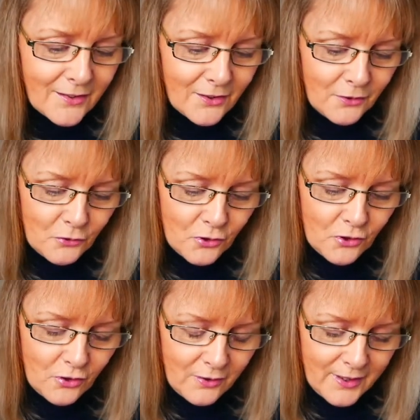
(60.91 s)
So I'll just
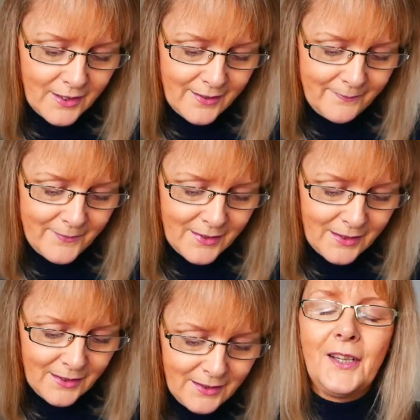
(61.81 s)
show it you.
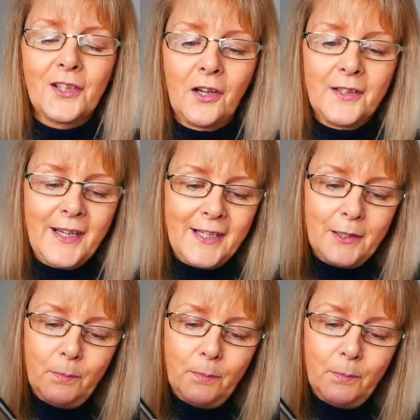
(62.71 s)
It's got a nice